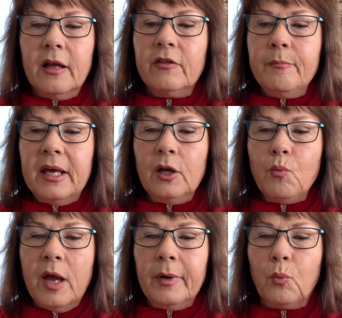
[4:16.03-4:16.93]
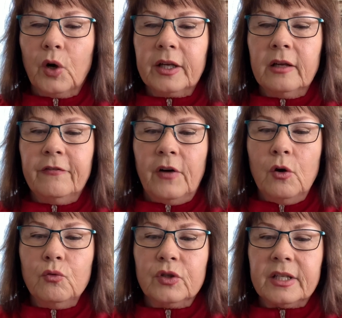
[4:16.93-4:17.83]
The men and women working
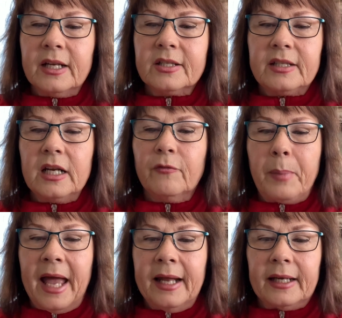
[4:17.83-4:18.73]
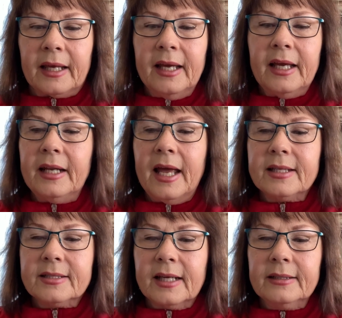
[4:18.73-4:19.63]
phones in a state of panic. It
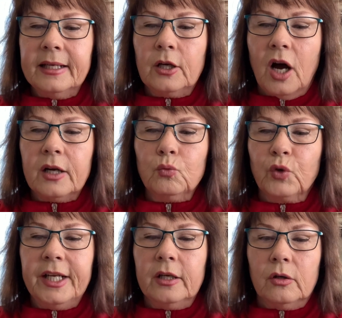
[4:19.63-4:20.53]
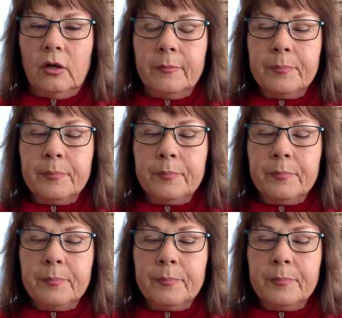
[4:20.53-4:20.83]
had suddenly gotten real.